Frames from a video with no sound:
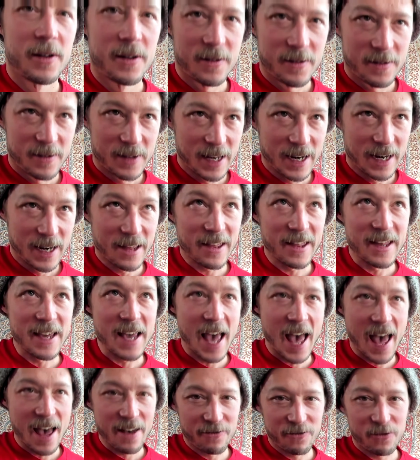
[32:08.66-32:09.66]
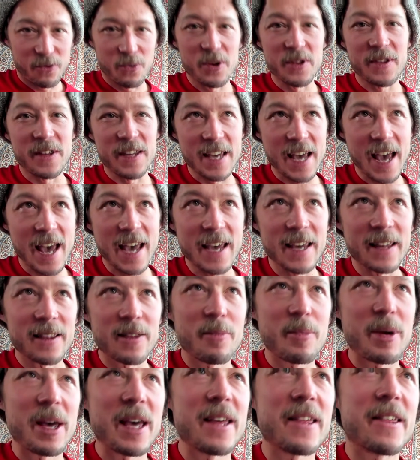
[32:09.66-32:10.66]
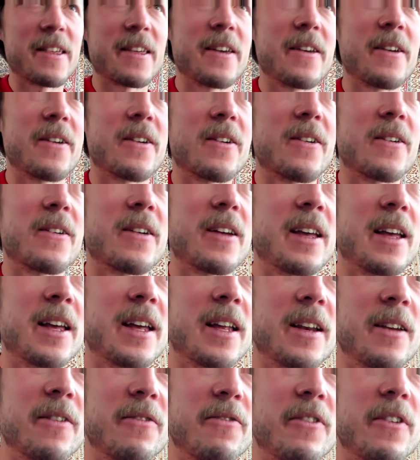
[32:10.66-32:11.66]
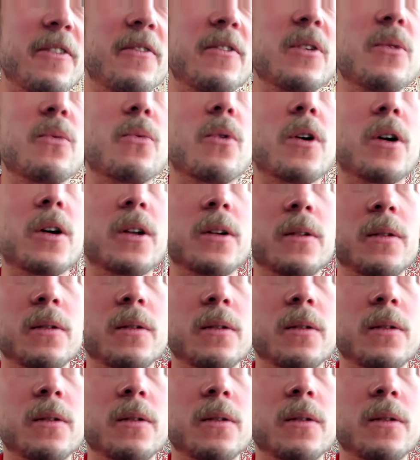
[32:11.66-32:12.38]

And it's the F with the A in the bass here in 51.